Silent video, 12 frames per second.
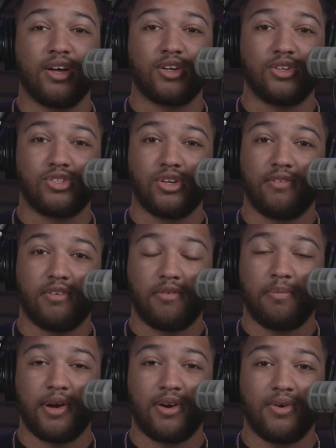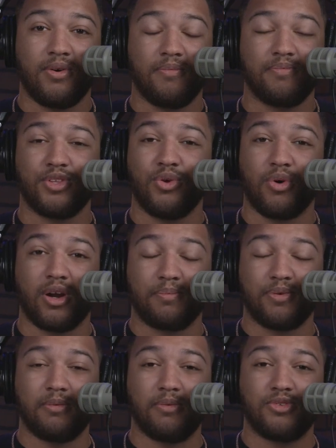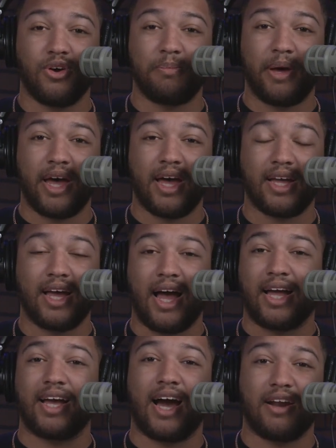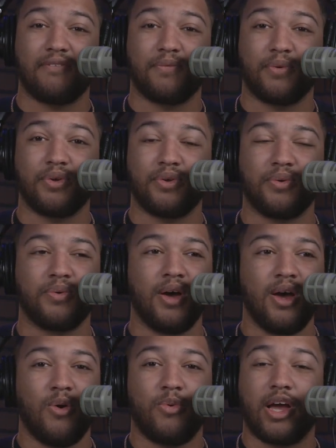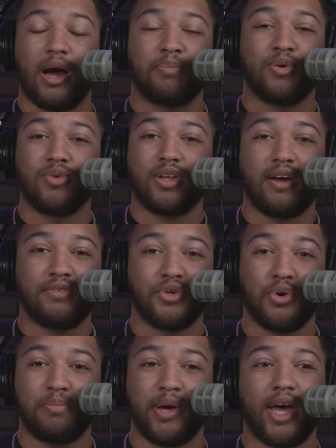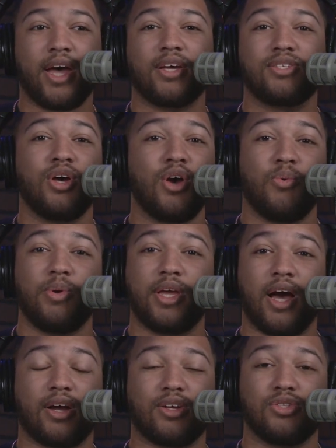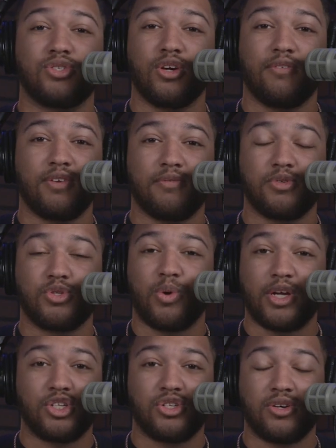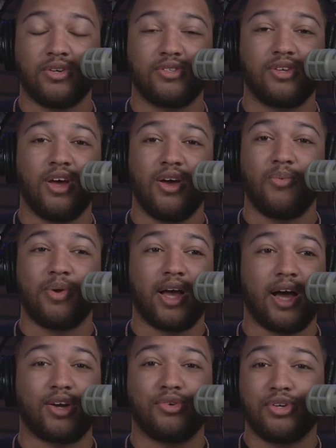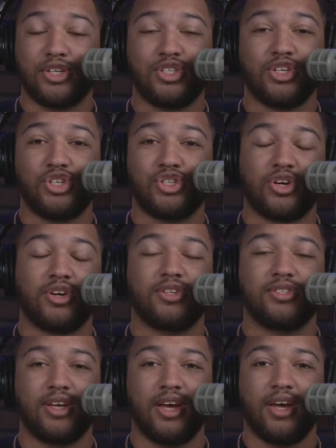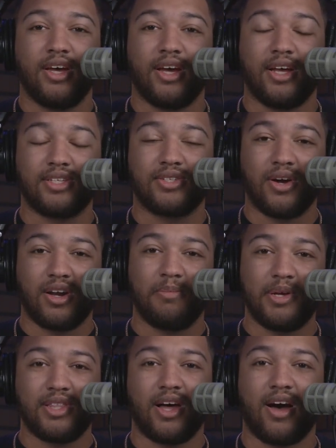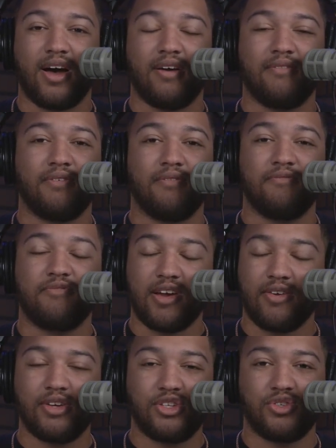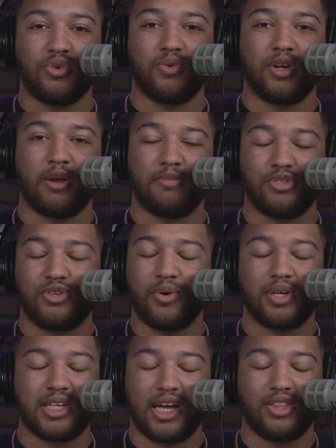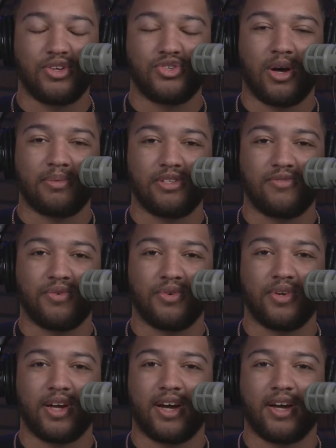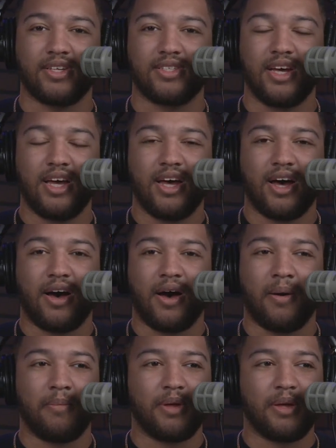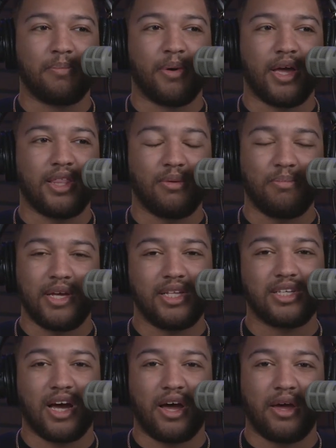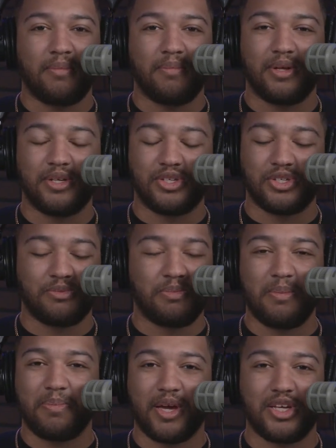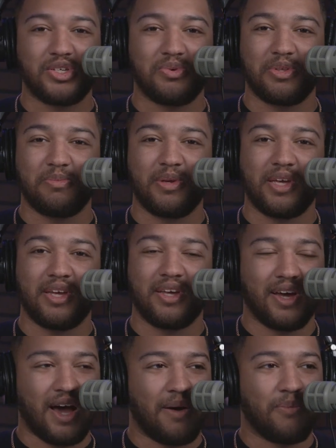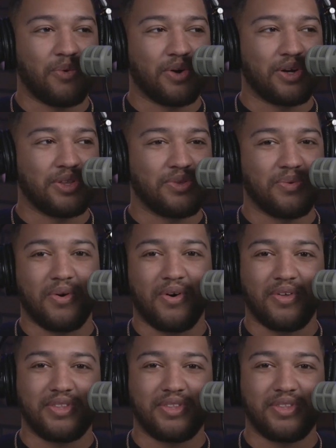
conservative apparel. You want a premium tote bag? I got it for you. We got pro-life tote bags. We got conservative sweatshirts. We got Christian shirts. It's going to be live very soon, and I'm so excited to drop this for you guys. But in the meantime, just be patient with me. I'm working through all